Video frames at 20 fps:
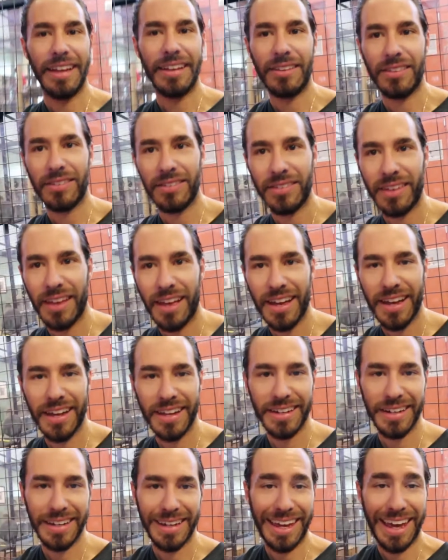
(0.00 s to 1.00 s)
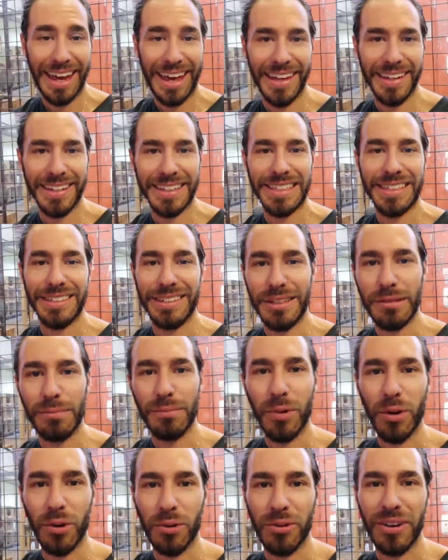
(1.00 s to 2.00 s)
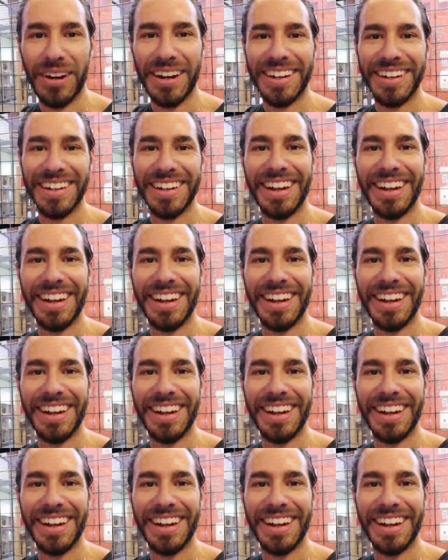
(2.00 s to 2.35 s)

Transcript: Inside Cat Depot right